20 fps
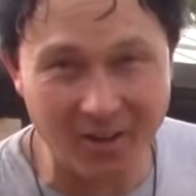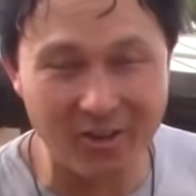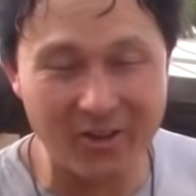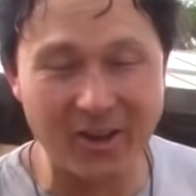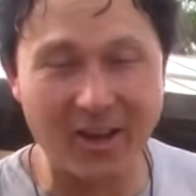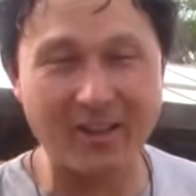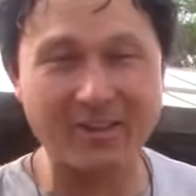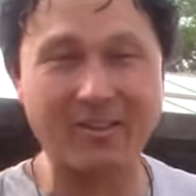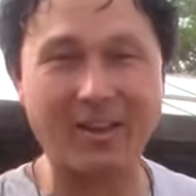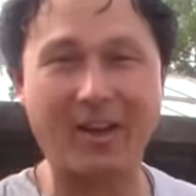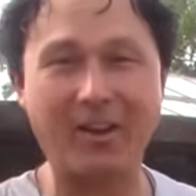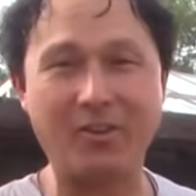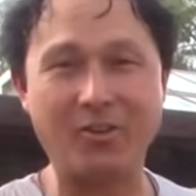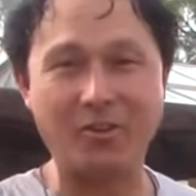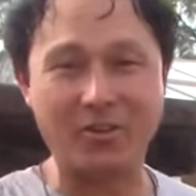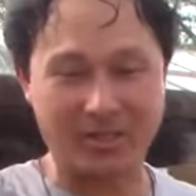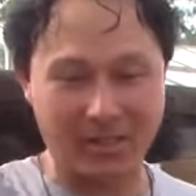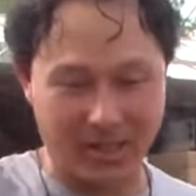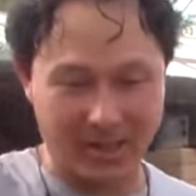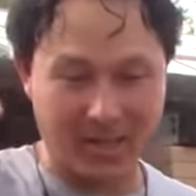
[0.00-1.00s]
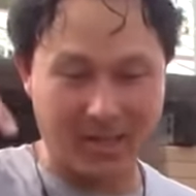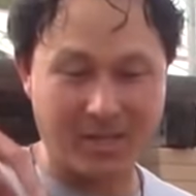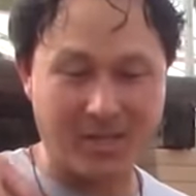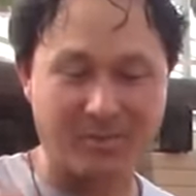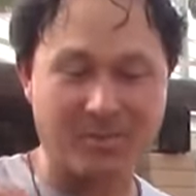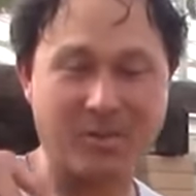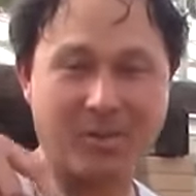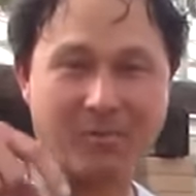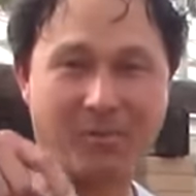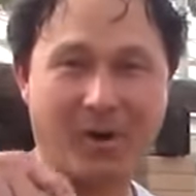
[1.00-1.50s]
All you guys gotta do is click that
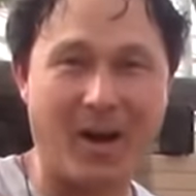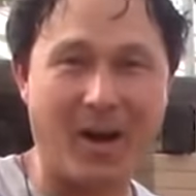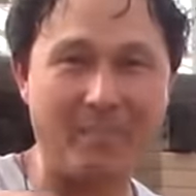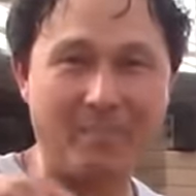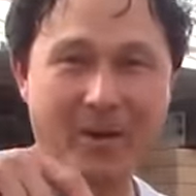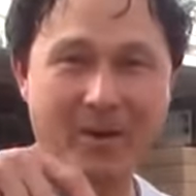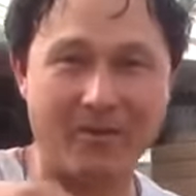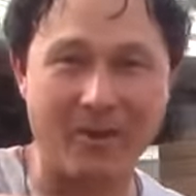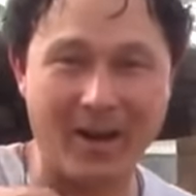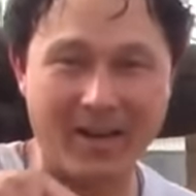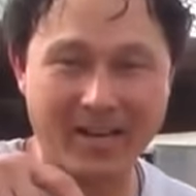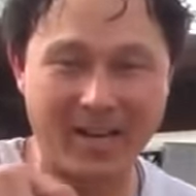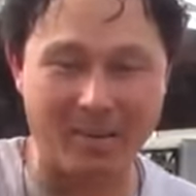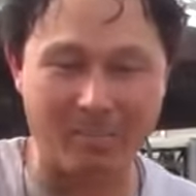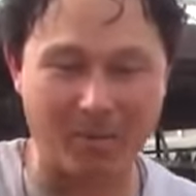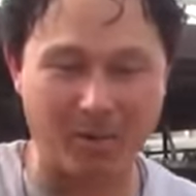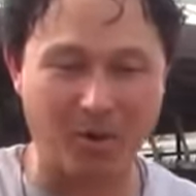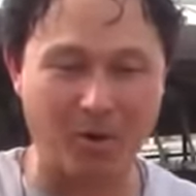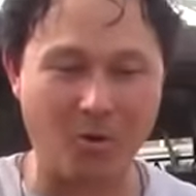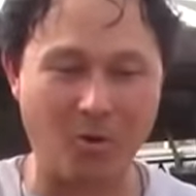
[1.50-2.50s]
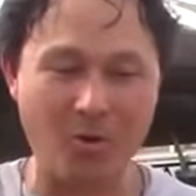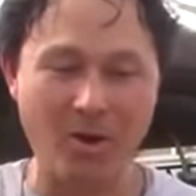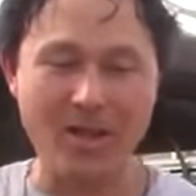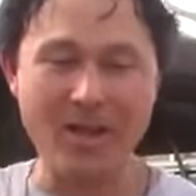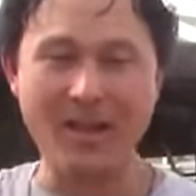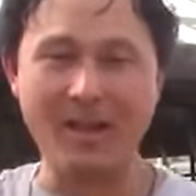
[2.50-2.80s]
subscribe button right down below,